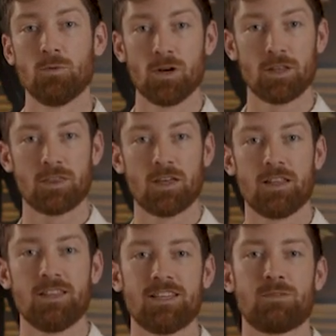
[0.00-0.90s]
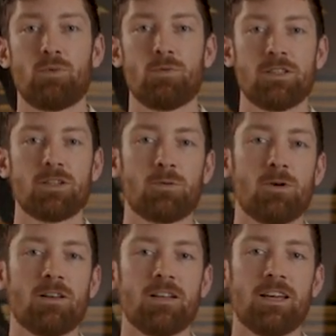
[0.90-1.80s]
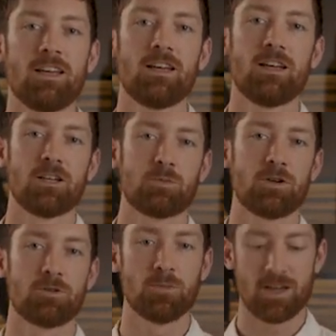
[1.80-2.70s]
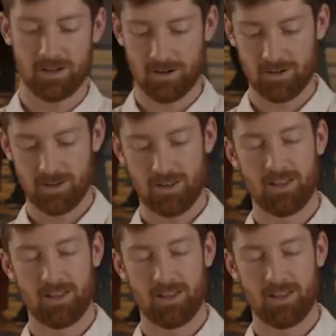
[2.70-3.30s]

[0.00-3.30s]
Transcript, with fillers: with this barista quality espresso maker